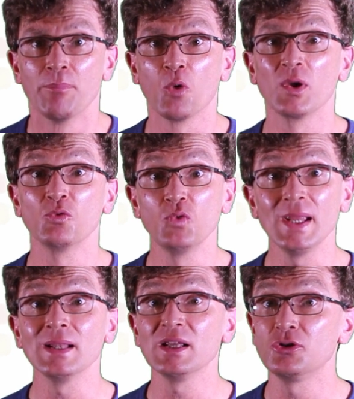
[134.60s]
But we
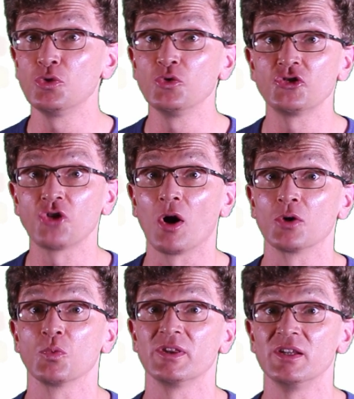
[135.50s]
really do
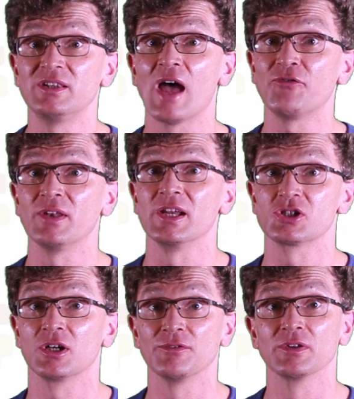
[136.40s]
start with the
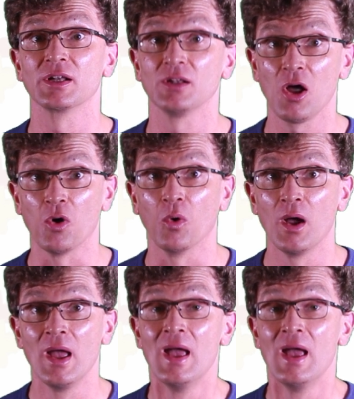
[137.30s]
definition of little o.